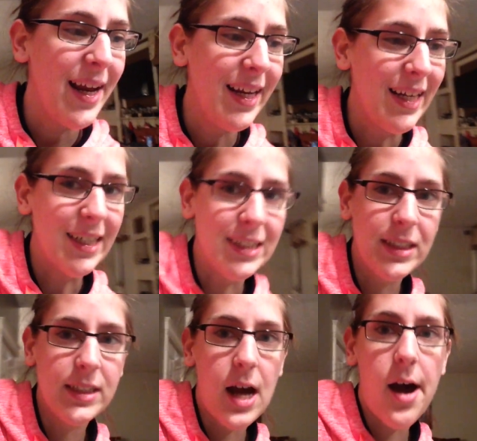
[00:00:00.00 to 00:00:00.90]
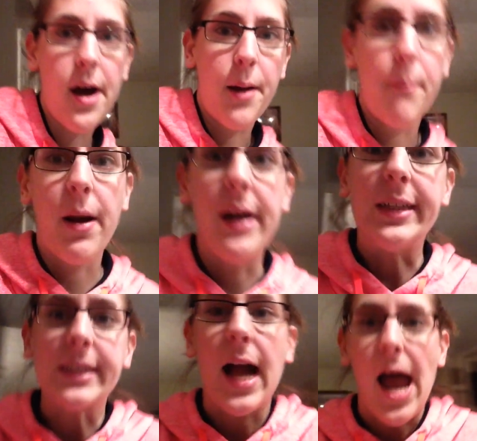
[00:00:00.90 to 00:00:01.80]
And
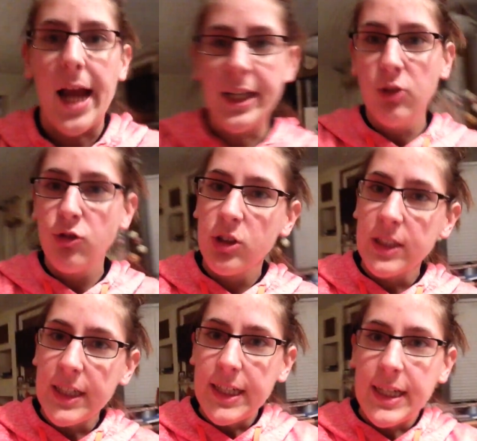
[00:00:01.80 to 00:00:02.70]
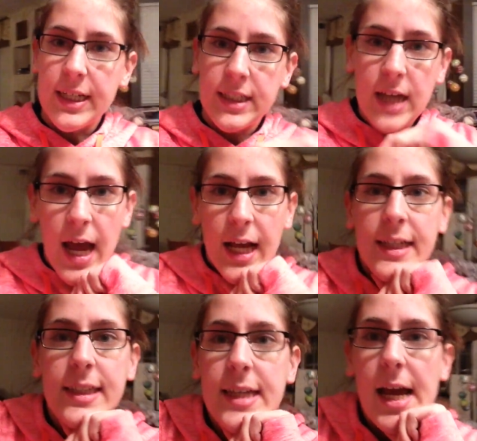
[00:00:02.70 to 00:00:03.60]
I usually get
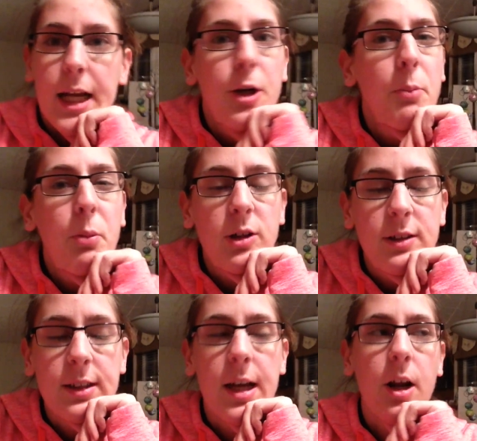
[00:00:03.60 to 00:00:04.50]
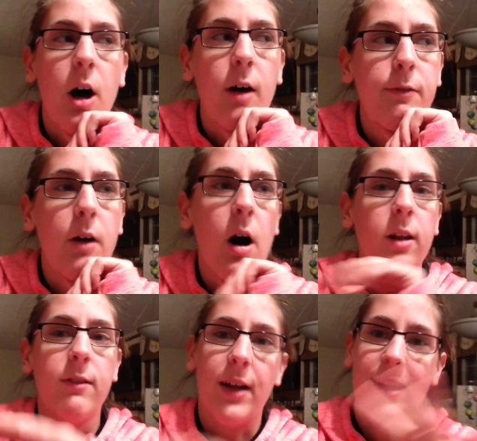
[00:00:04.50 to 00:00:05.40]
10% off
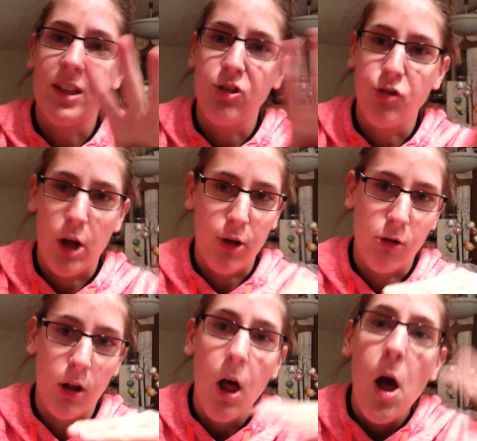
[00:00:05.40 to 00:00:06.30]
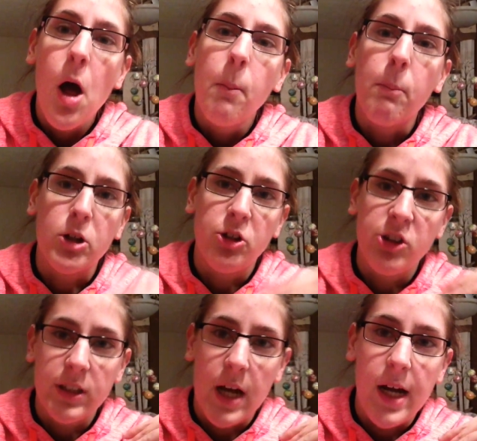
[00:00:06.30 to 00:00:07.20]
all of like the general
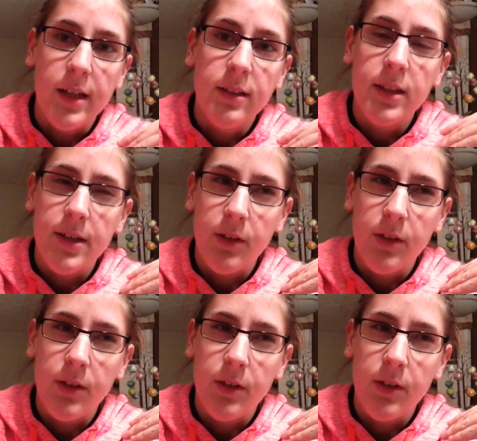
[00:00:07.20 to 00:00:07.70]
merchandise and